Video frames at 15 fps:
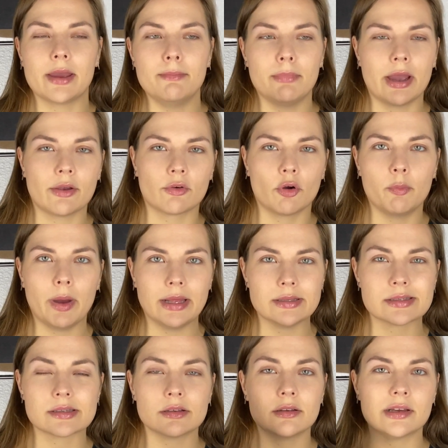micro
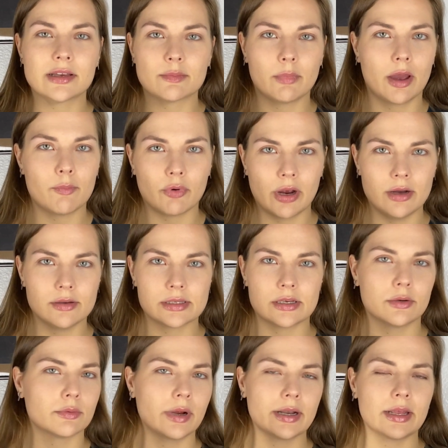pencil in my brows
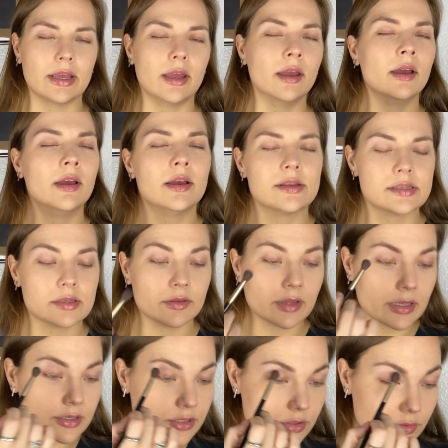already, so
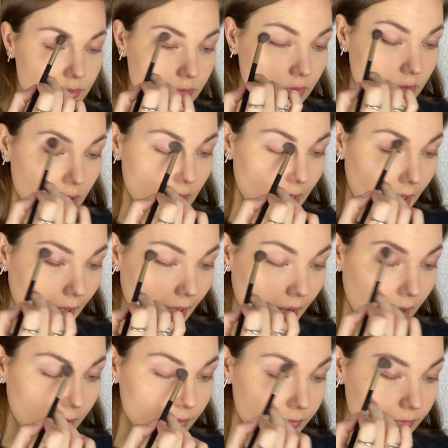they do
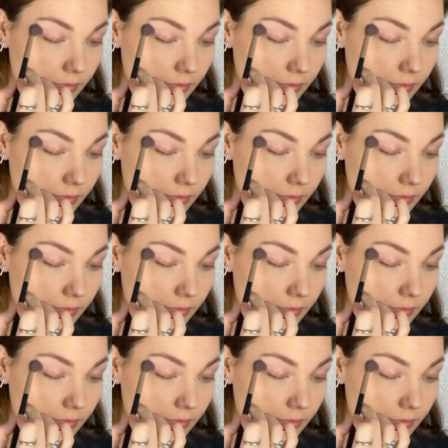have